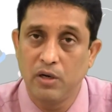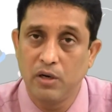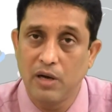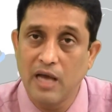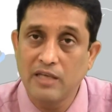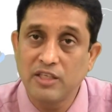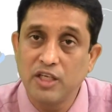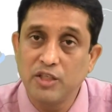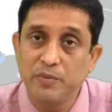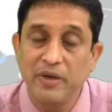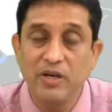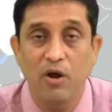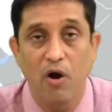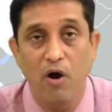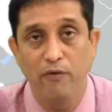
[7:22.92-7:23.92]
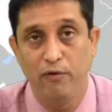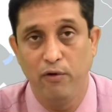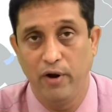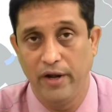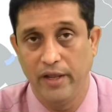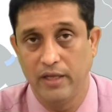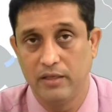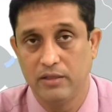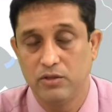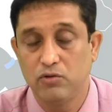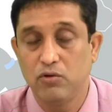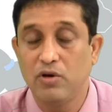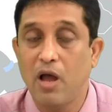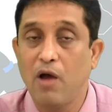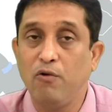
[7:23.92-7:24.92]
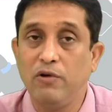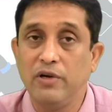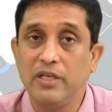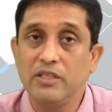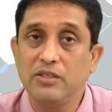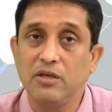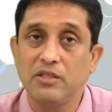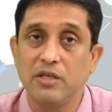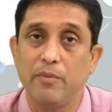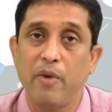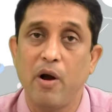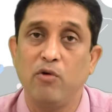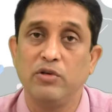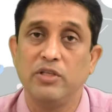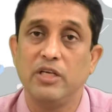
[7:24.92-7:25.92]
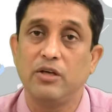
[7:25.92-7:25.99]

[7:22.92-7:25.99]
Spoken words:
assessment of learning. So, now we will discuss about the